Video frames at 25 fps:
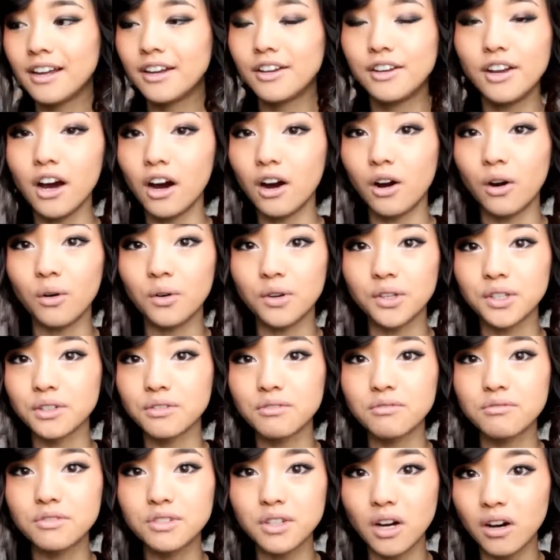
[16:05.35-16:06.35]
No,
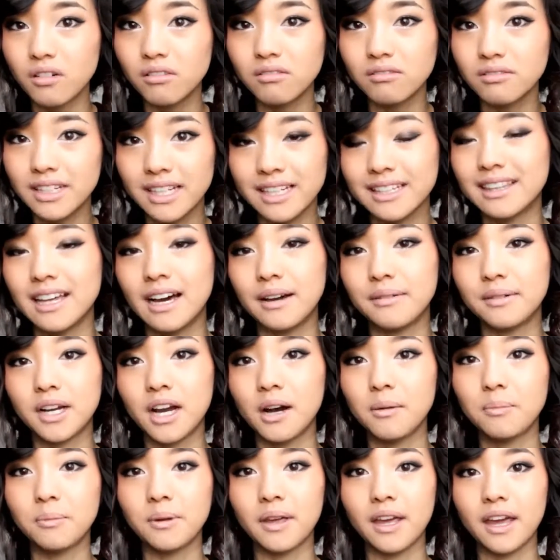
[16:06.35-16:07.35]
you don't need that
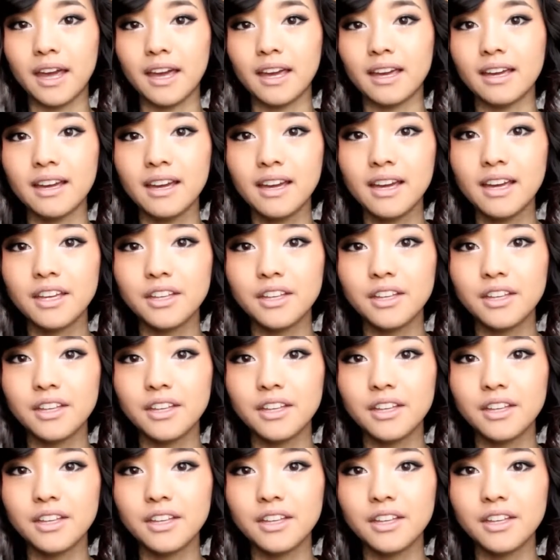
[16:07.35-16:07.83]
cupcake.